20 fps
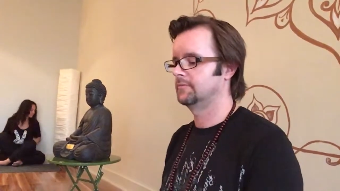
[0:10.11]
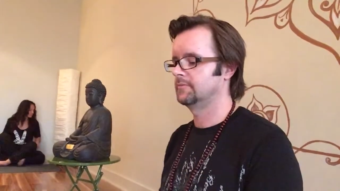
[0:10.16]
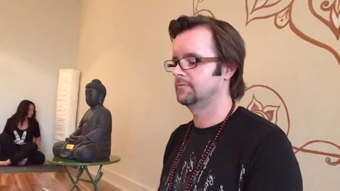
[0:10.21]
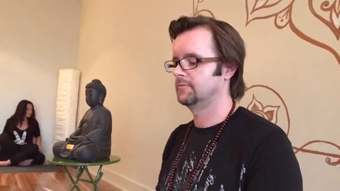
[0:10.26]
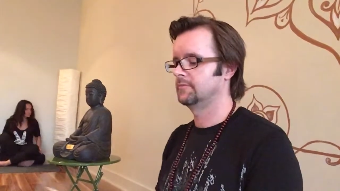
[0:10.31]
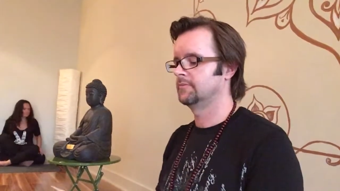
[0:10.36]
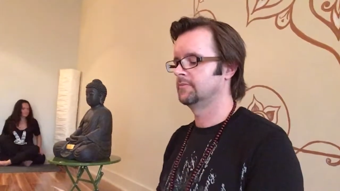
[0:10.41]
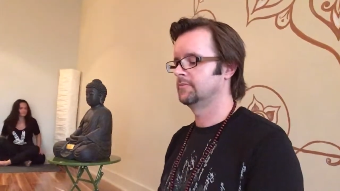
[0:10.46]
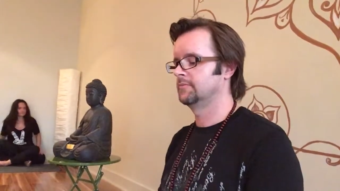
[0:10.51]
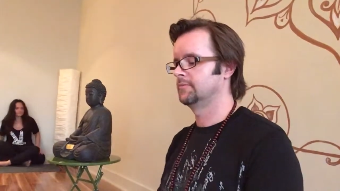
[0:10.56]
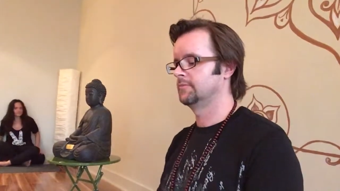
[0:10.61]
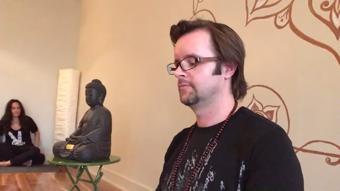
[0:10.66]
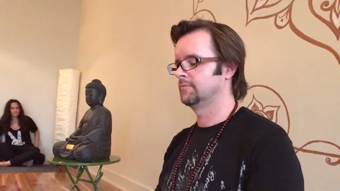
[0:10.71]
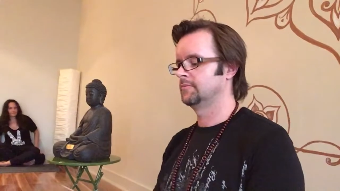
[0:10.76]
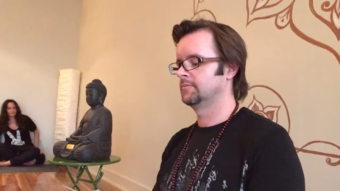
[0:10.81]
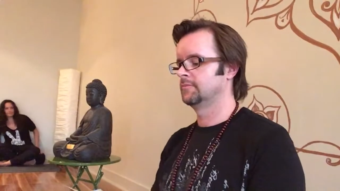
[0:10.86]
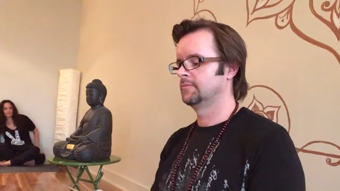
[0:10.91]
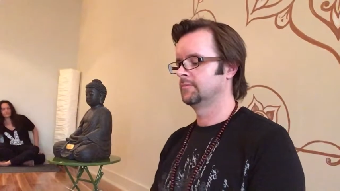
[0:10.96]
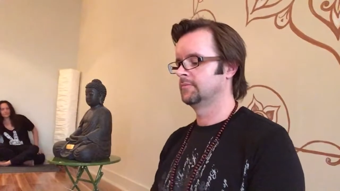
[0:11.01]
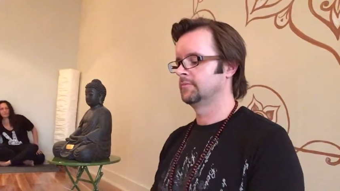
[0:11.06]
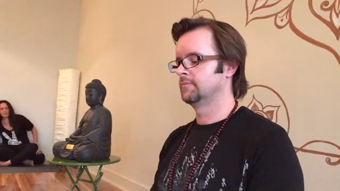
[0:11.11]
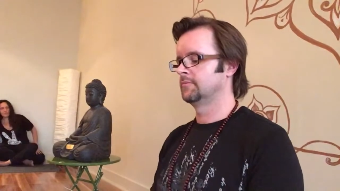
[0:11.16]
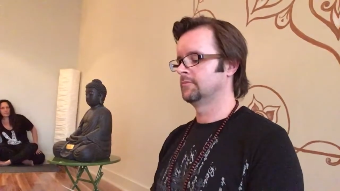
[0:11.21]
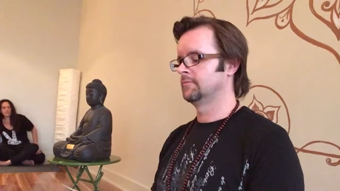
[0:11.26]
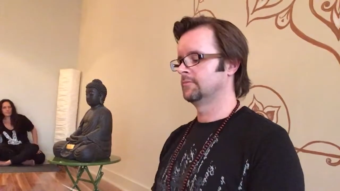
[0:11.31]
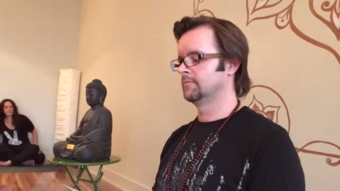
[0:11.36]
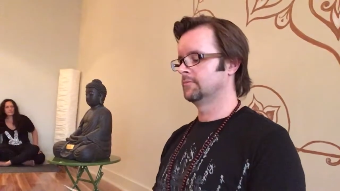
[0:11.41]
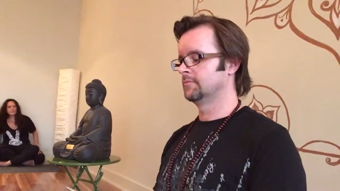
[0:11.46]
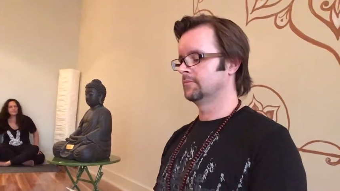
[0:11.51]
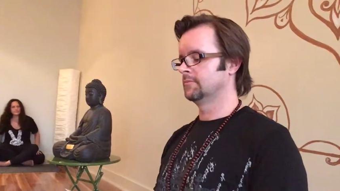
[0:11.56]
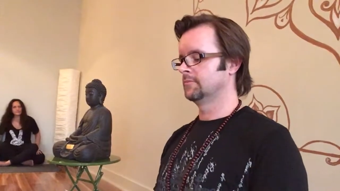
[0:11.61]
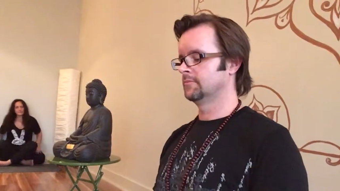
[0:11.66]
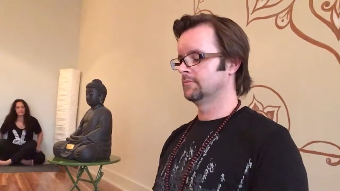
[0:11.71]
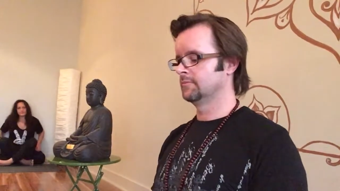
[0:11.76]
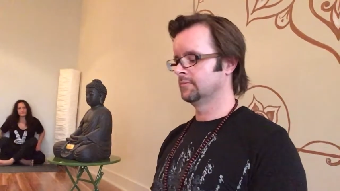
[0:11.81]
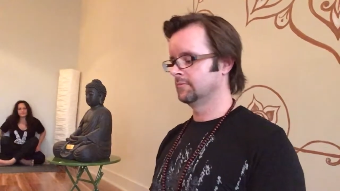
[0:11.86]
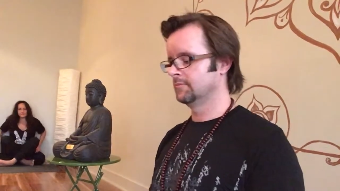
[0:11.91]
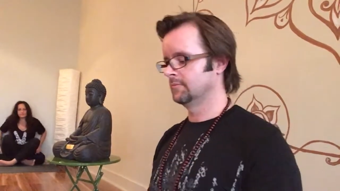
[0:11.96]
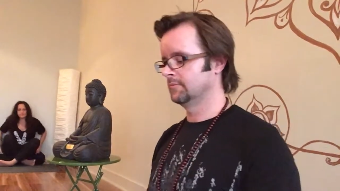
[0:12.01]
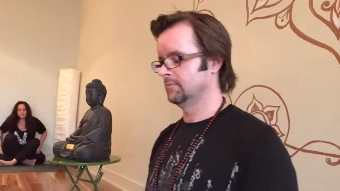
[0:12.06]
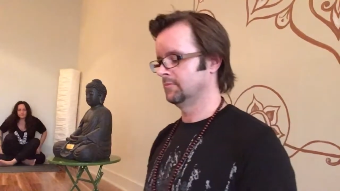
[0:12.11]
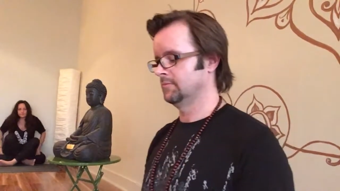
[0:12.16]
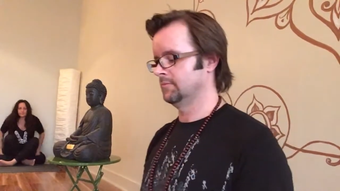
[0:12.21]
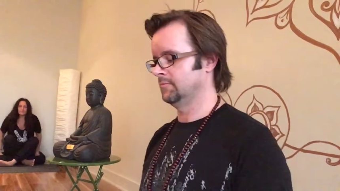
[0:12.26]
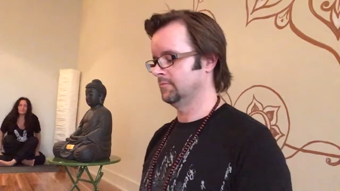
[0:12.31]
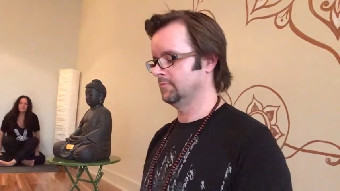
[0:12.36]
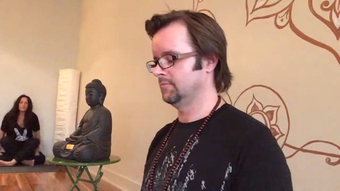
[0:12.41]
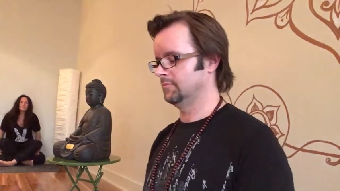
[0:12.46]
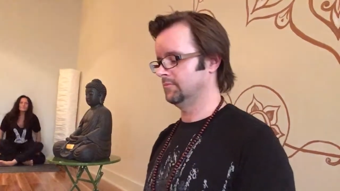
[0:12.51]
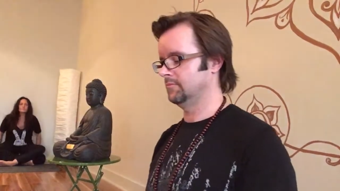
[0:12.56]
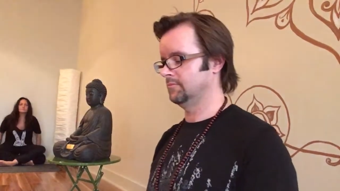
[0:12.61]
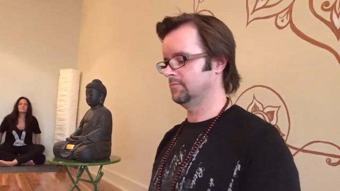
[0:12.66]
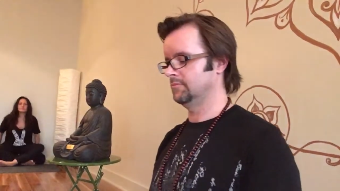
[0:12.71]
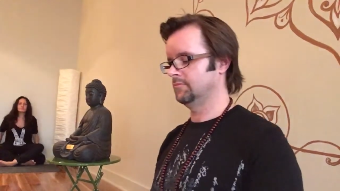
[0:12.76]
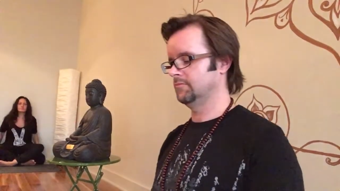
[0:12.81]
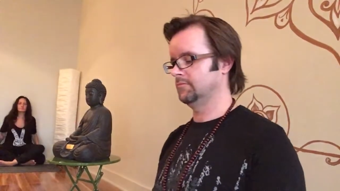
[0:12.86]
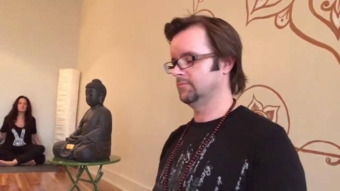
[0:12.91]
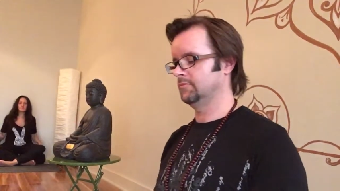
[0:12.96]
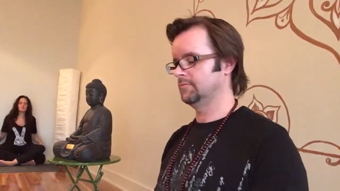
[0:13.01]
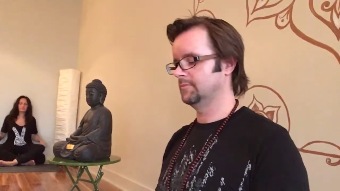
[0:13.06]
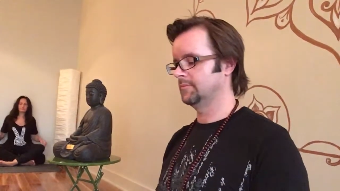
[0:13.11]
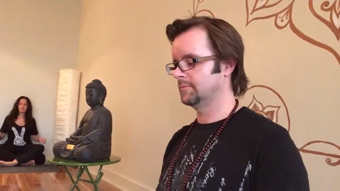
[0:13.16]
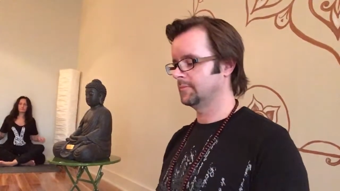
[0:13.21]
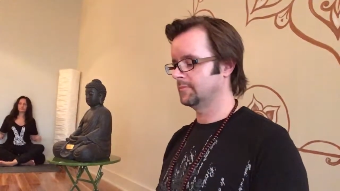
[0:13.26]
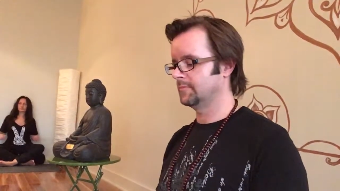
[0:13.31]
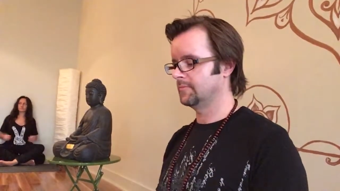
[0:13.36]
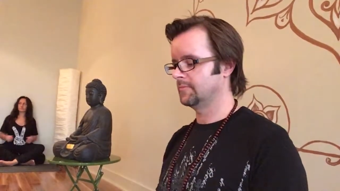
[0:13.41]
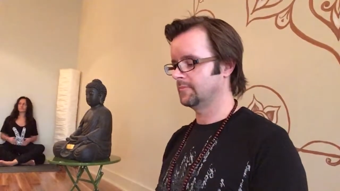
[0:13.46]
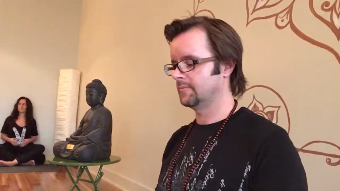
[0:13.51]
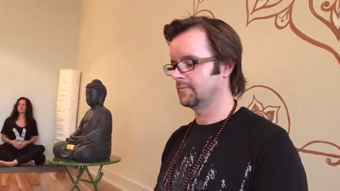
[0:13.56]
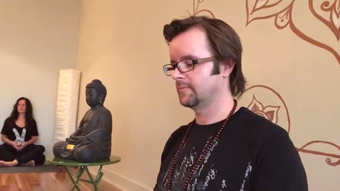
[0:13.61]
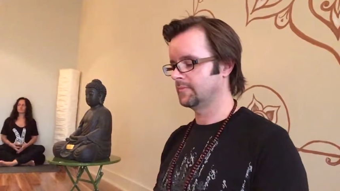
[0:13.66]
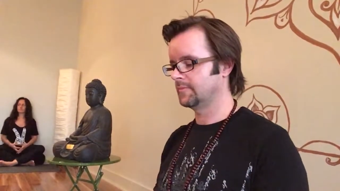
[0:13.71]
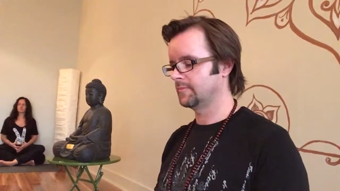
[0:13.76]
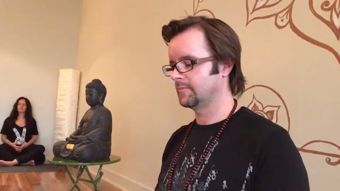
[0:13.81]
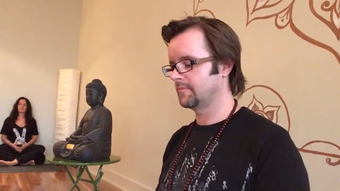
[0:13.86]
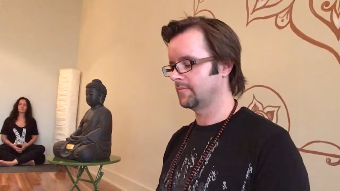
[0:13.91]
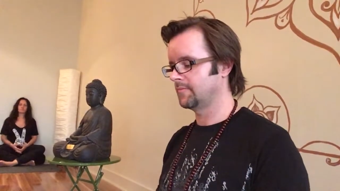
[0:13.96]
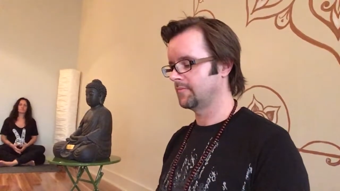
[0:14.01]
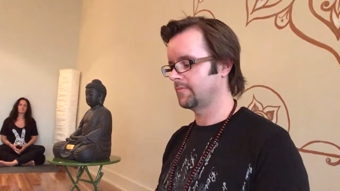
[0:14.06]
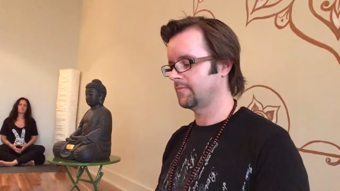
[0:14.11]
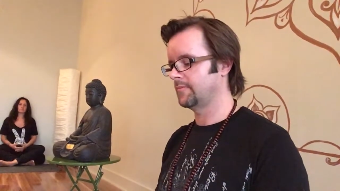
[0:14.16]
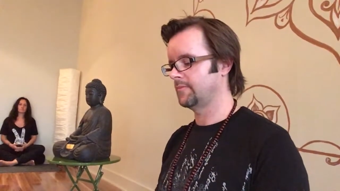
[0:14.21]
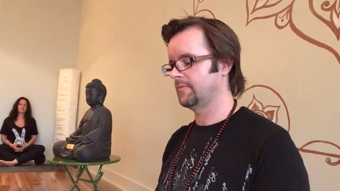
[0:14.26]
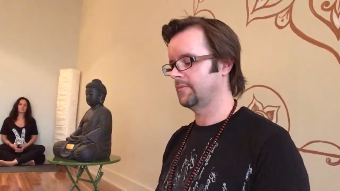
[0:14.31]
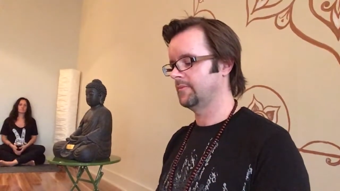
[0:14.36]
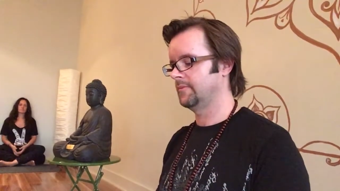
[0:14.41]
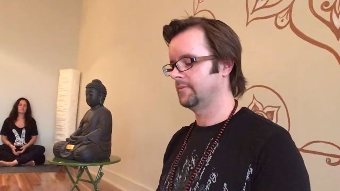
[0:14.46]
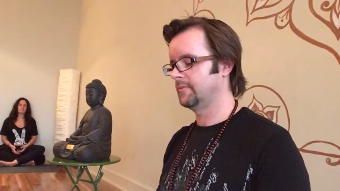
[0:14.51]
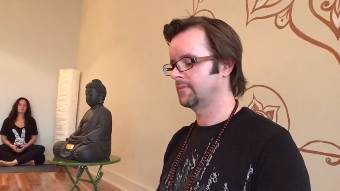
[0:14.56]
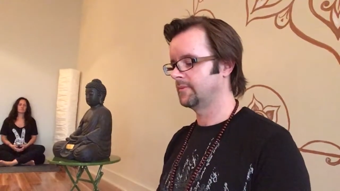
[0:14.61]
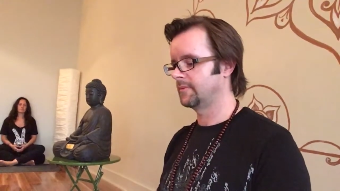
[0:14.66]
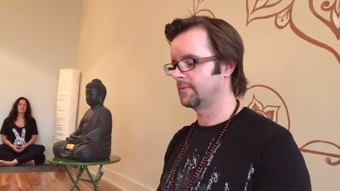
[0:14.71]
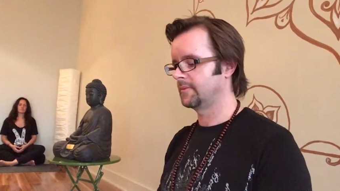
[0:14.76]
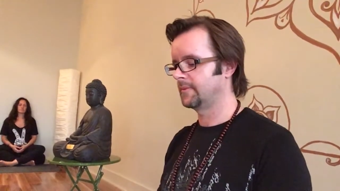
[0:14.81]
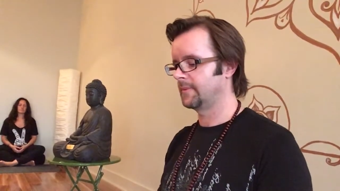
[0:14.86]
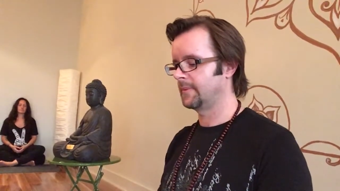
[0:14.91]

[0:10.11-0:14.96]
Nobody speaks.